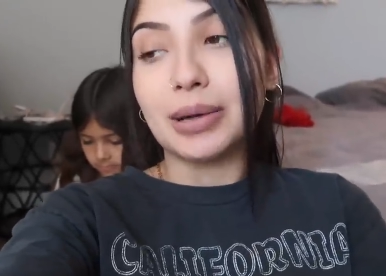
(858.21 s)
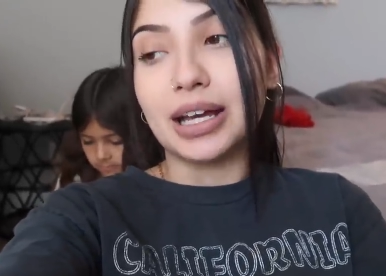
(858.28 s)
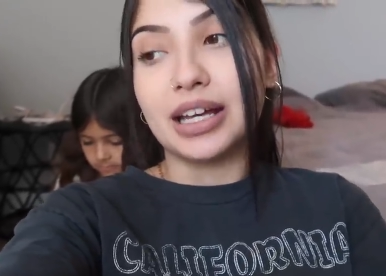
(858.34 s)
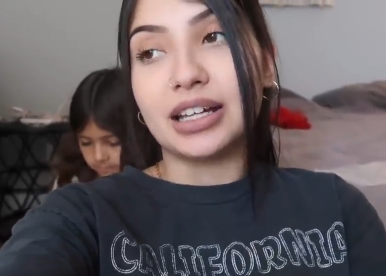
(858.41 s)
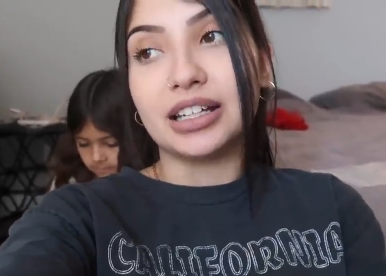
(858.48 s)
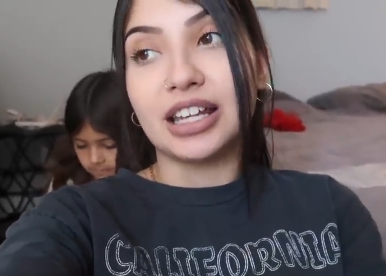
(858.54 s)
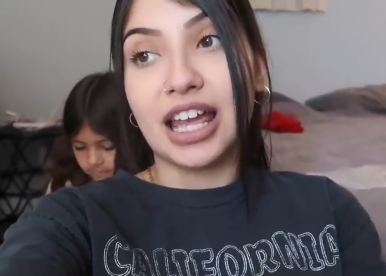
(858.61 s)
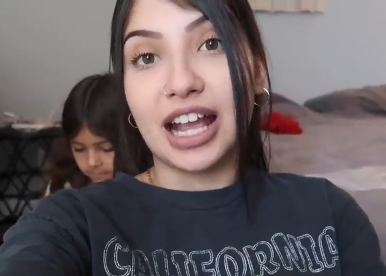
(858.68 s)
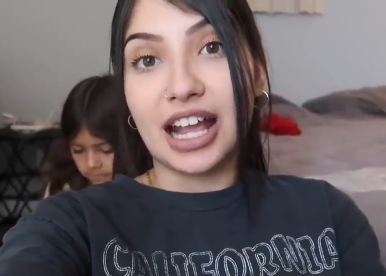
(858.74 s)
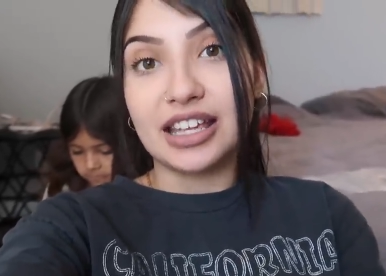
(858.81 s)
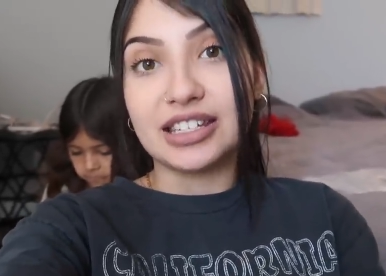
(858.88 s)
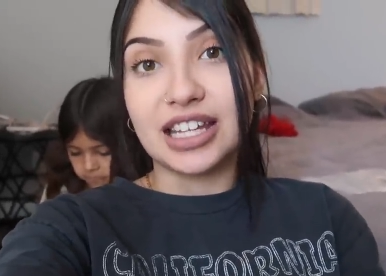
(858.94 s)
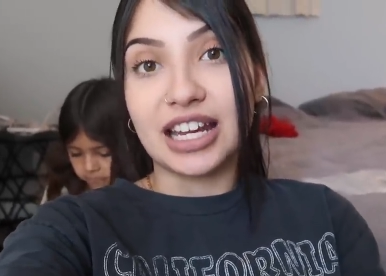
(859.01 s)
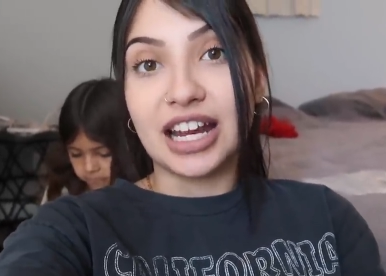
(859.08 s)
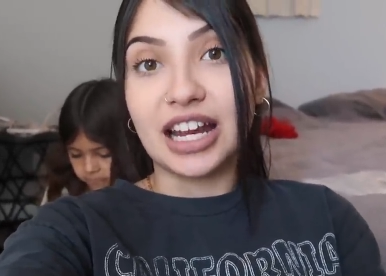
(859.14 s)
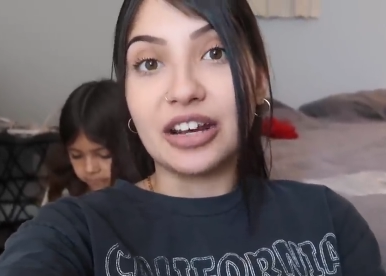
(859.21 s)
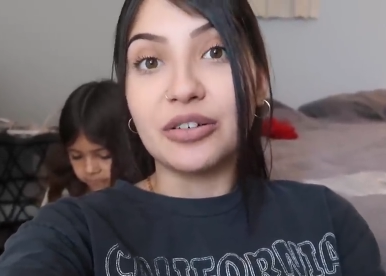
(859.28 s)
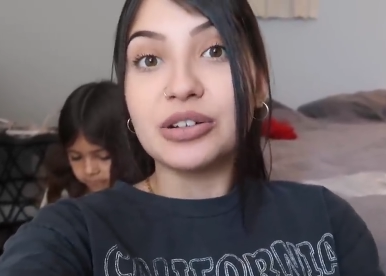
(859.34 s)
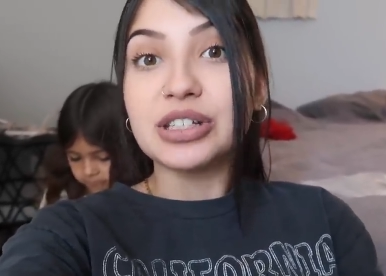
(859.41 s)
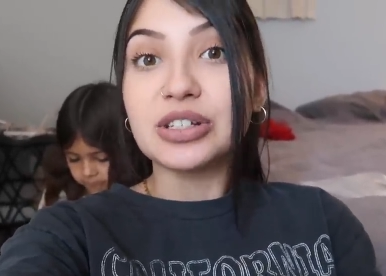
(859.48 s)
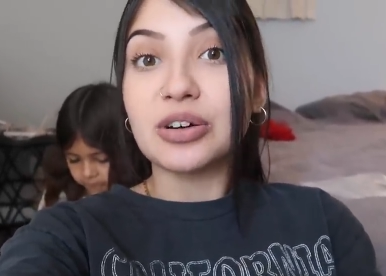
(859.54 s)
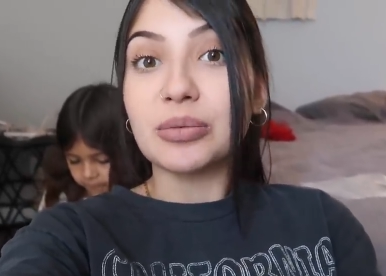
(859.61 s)
Speaker 1: But like I said, I
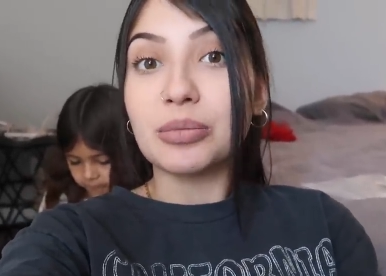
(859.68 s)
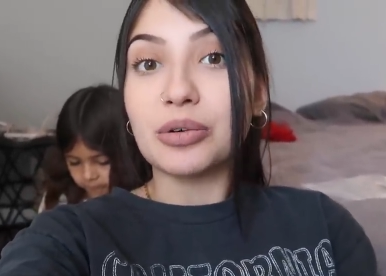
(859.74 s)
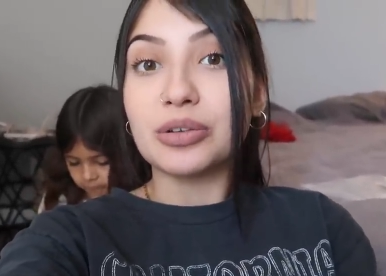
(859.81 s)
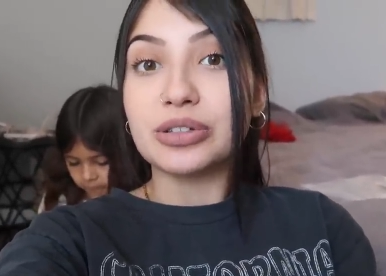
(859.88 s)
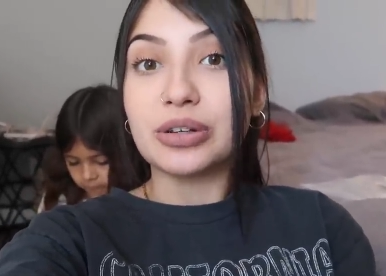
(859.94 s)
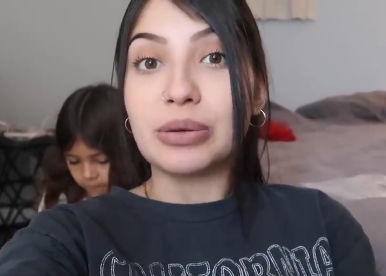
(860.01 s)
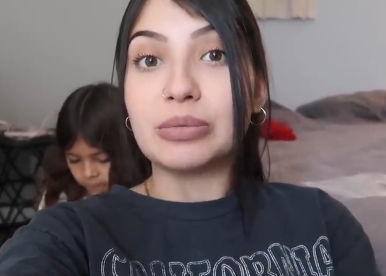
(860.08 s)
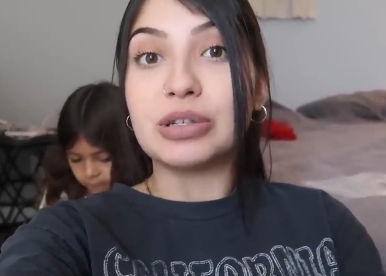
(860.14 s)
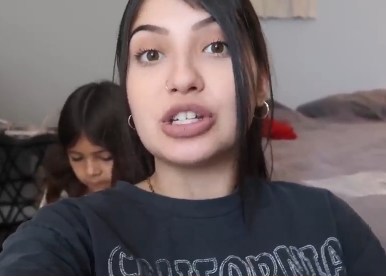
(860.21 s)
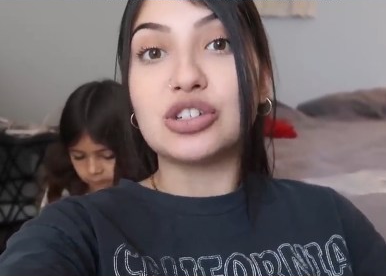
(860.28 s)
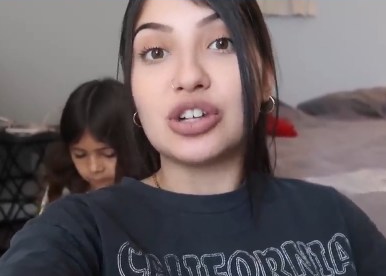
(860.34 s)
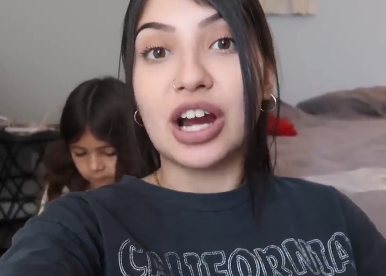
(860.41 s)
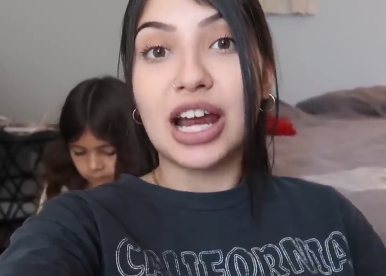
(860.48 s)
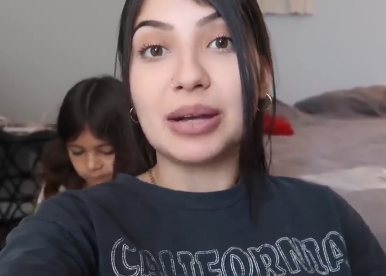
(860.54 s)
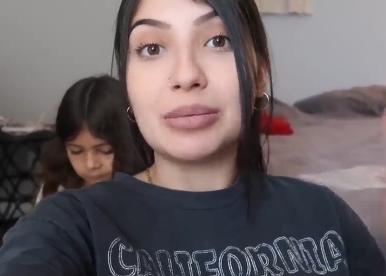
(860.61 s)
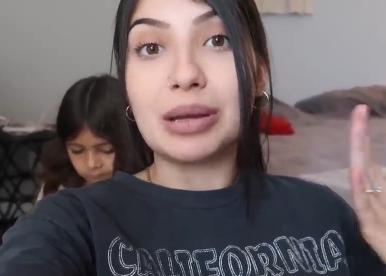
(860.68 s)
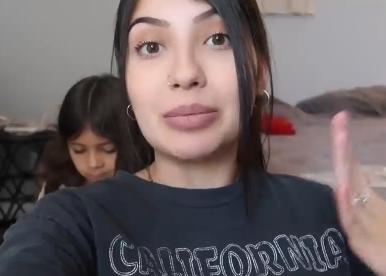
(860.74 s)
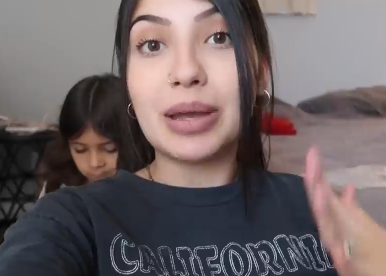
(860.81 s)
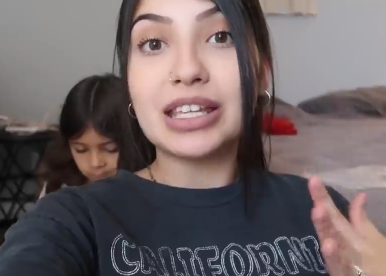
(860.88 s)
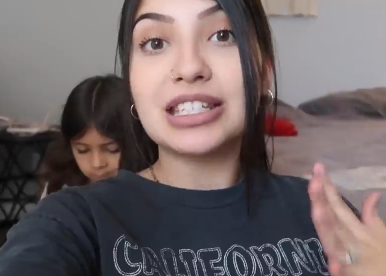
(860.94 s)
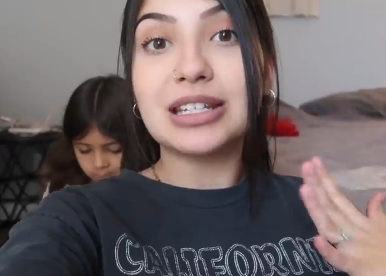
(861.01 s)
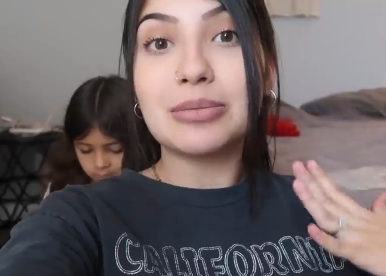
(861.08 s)
know it's normal, so I'm just trying my
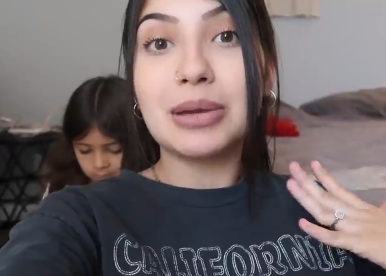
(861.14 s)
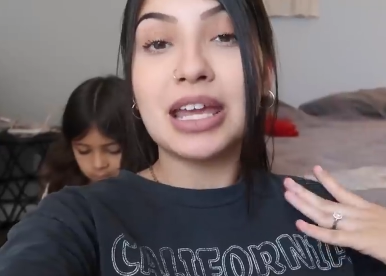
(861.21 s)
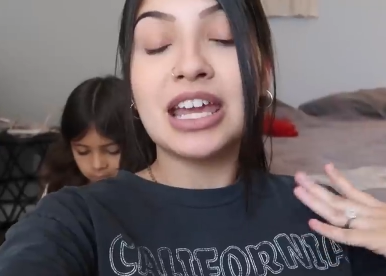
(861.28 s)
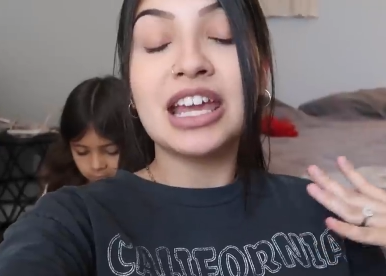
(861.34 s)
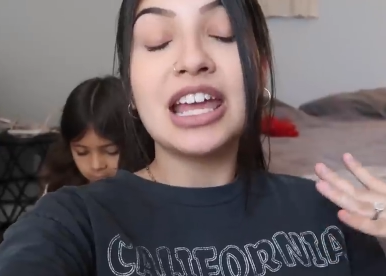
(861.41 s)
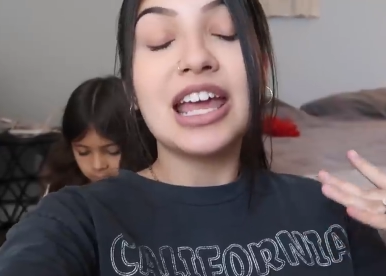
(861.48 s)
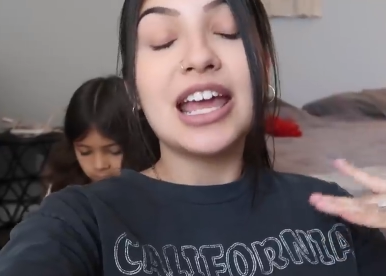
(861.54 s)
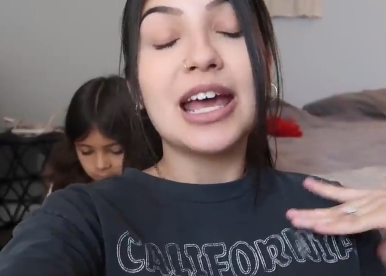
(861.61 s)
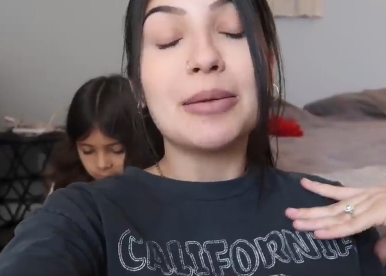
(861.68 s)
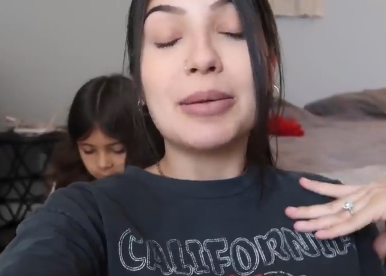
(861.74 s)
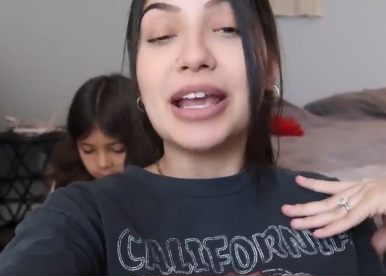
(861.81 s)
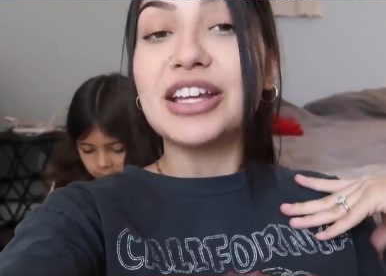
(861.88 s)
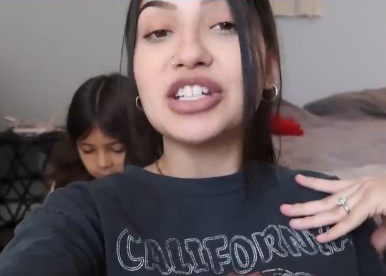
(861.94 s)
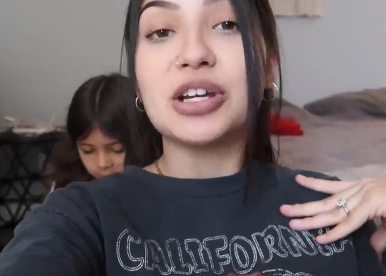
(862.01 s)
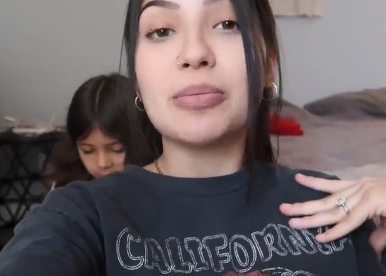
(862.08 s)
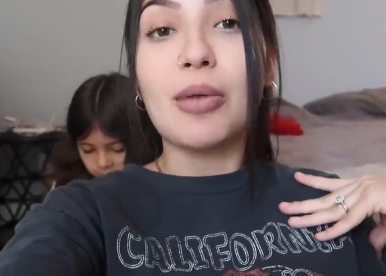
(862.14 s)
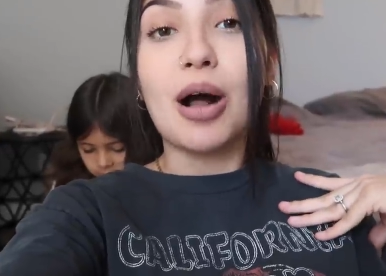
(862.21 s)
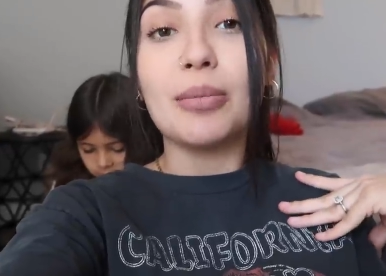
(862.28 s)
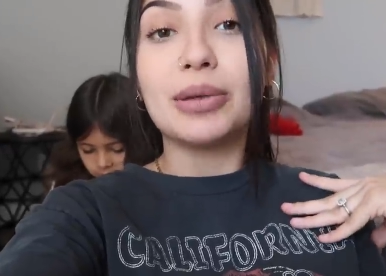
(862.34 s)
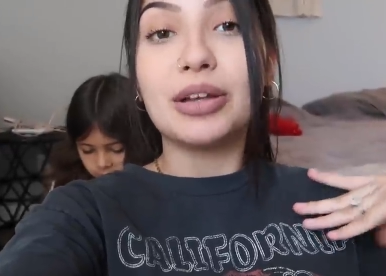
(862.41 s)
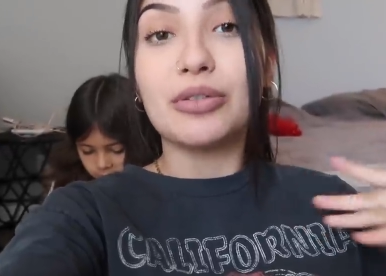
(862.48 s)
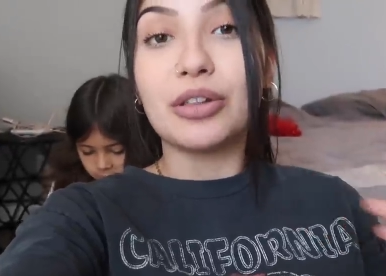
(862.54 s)
best to be patient
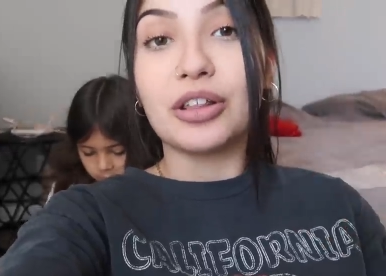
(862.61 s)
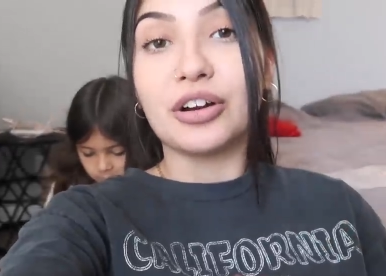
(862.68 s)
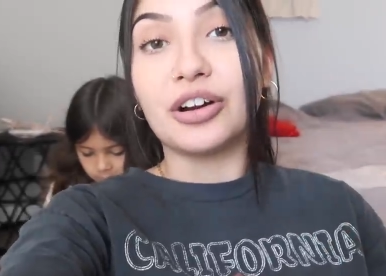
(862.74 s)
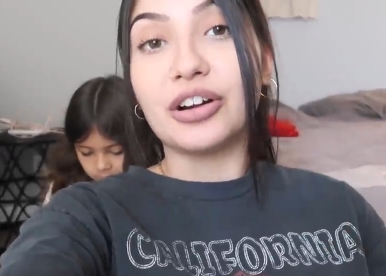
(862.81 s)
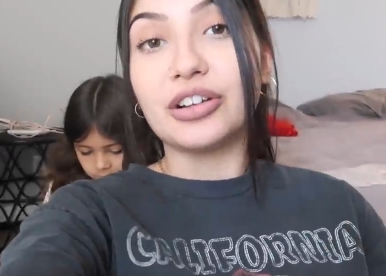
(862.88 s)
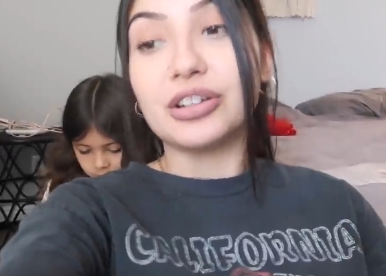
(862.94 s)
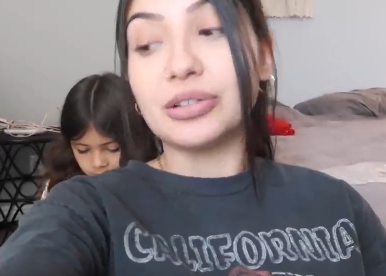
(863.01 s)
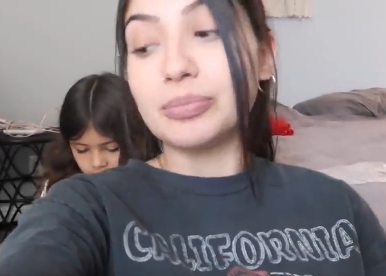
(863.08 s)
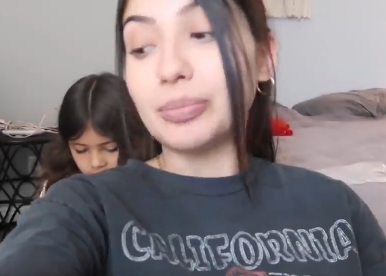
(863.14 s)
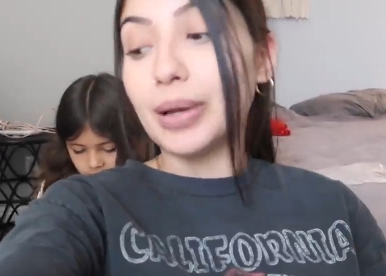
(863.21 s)
mommy with her.